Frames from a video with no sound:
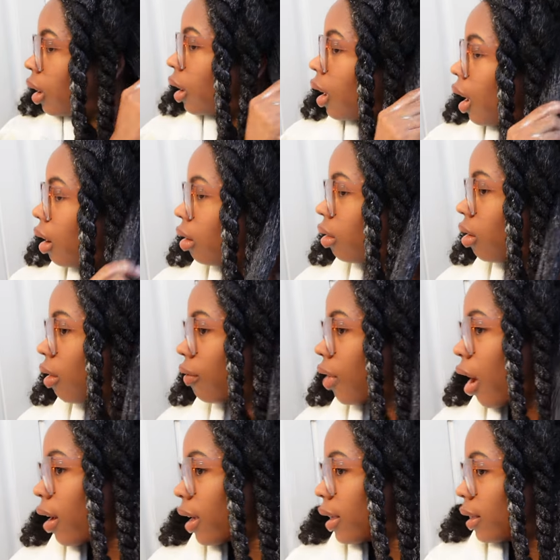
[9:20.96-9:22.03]
And I don't know if
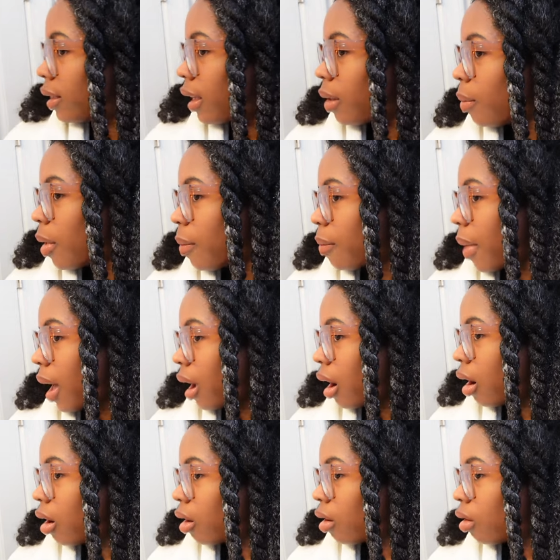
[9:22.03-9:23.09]
y'all can see, but my
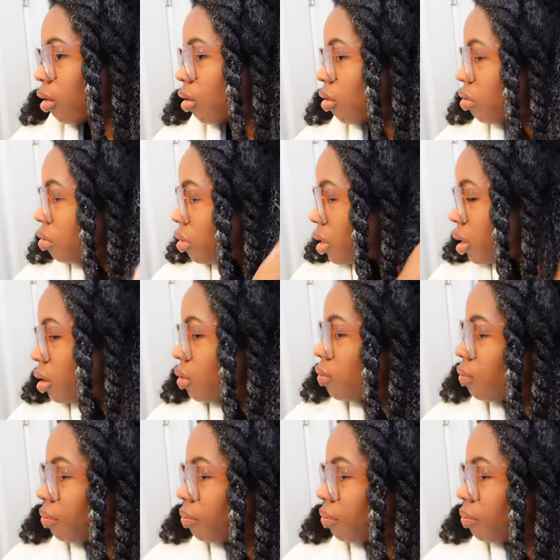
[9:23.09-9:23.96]
curls,